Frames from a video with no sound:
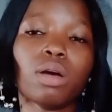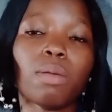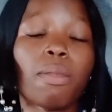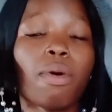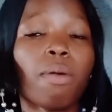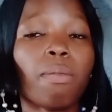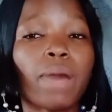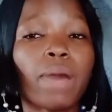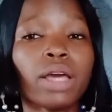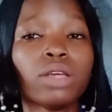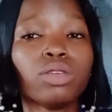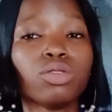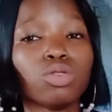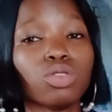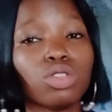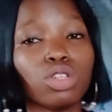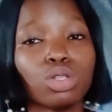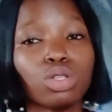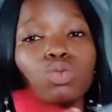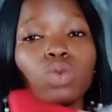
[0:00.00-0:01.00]
But mind you,
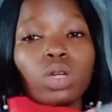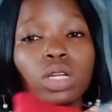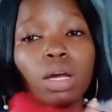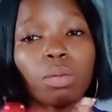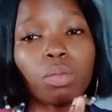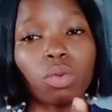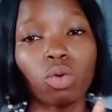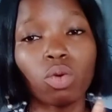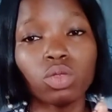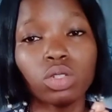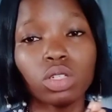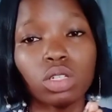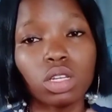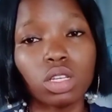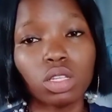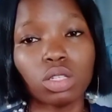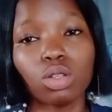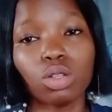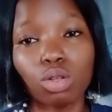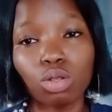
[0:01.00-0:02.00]
this one I'm holding
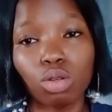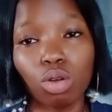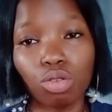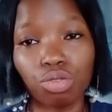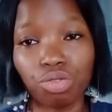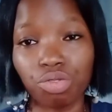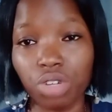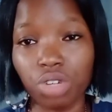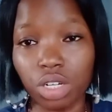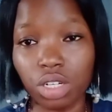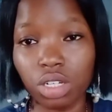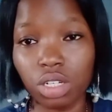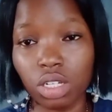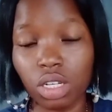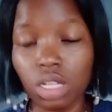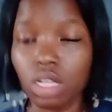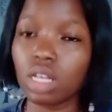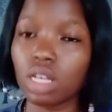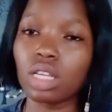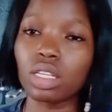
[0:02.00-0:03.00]
is not 100.
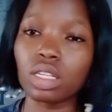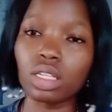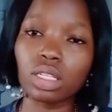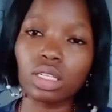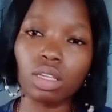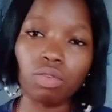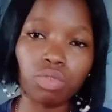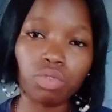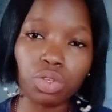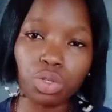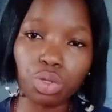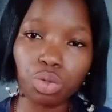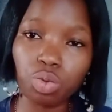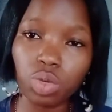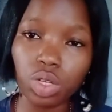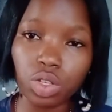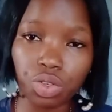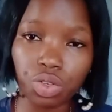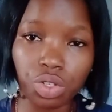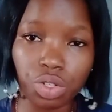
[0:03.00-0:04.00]
It is 72
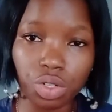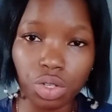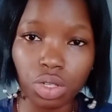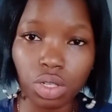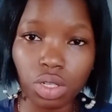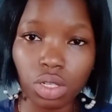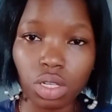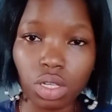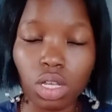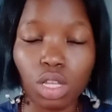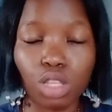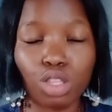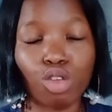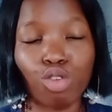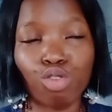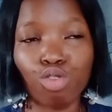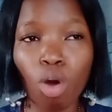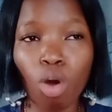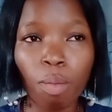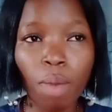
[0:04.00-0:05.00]
inches. The
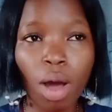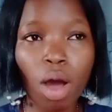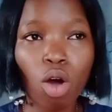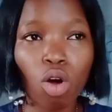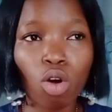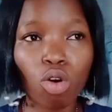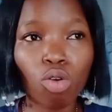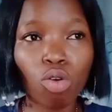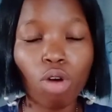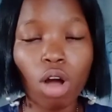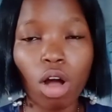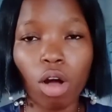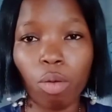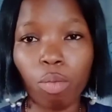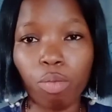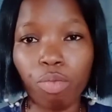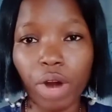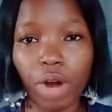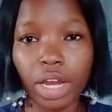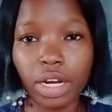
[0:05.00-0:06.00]
normal
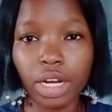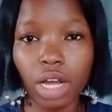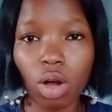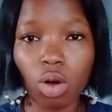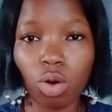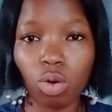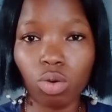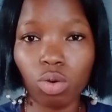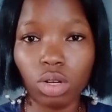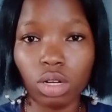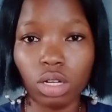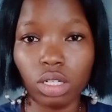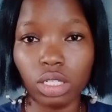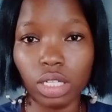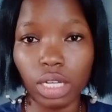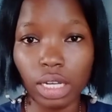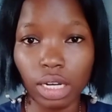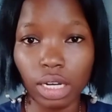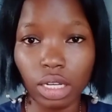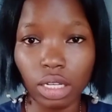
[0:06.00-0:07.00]
bridal
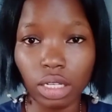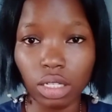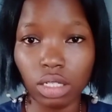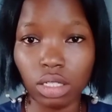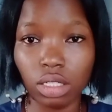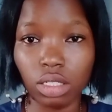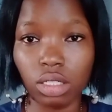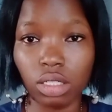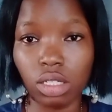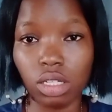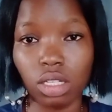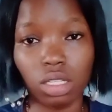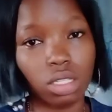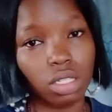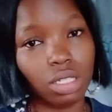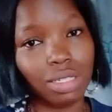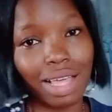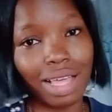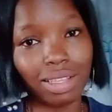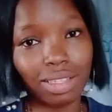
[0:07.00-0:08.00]
gele
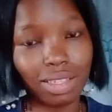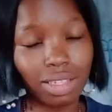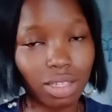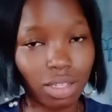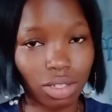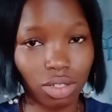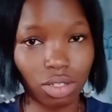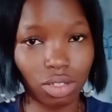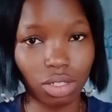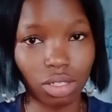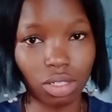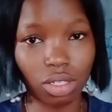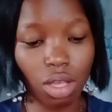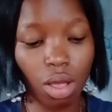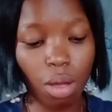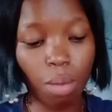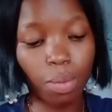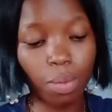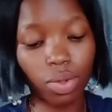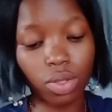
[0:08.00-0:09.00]
is 90 inches.
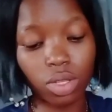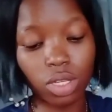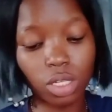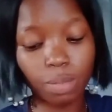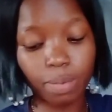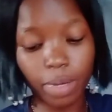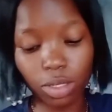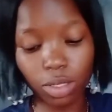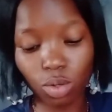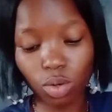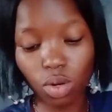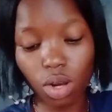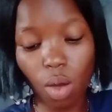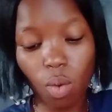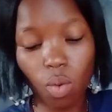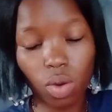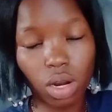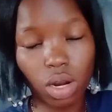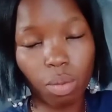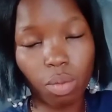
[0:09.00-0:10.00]
But this particular
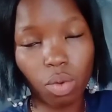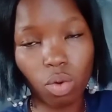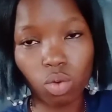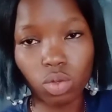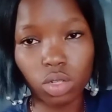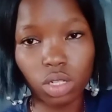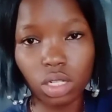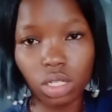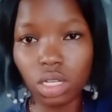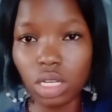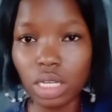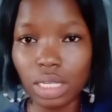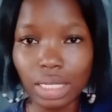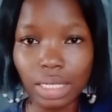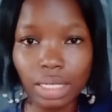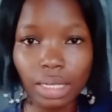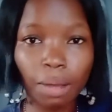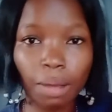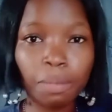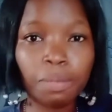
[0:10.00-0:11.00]
one I'm holding
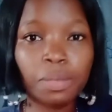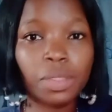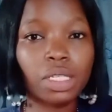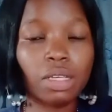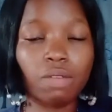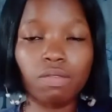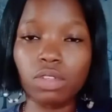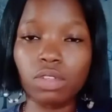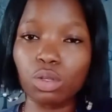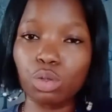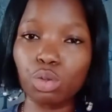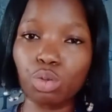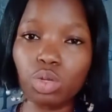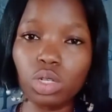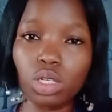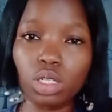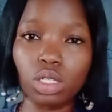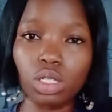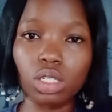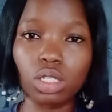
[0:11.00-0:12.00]
is 72
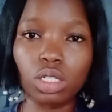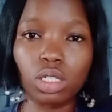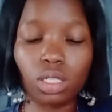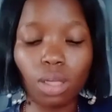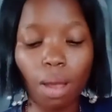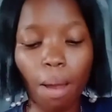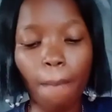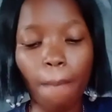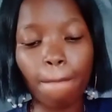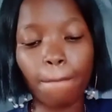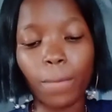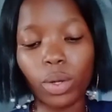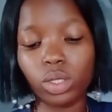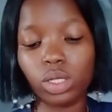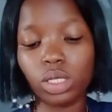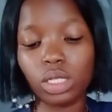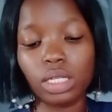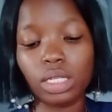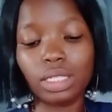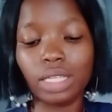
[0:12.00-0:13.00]
inches.
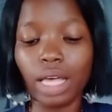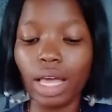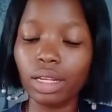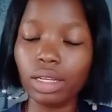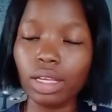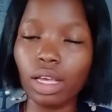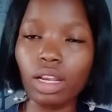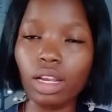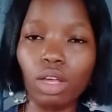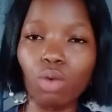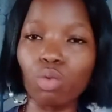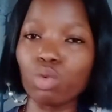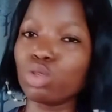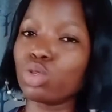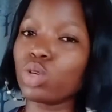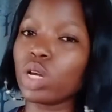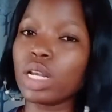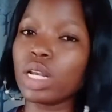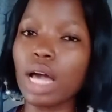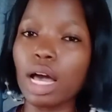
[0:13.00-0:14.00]
But in tying gele, we
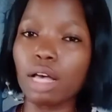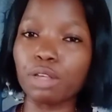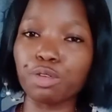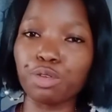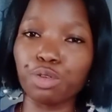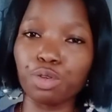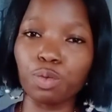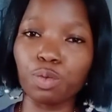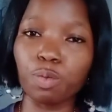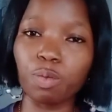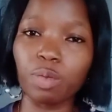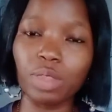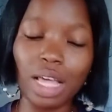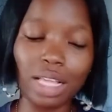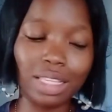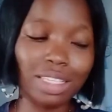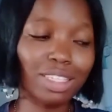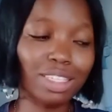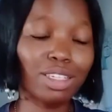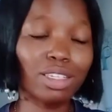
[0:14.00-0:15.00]
usually assume
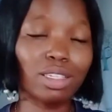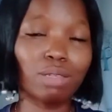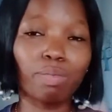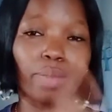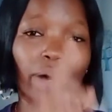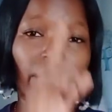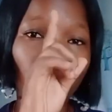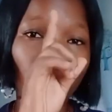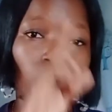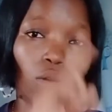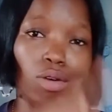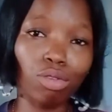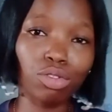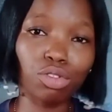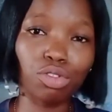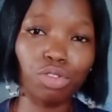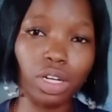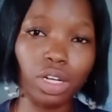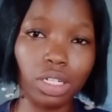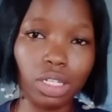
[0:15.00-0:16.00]
that it is by
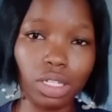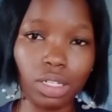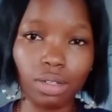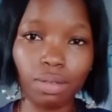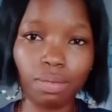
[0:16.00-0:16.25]
100.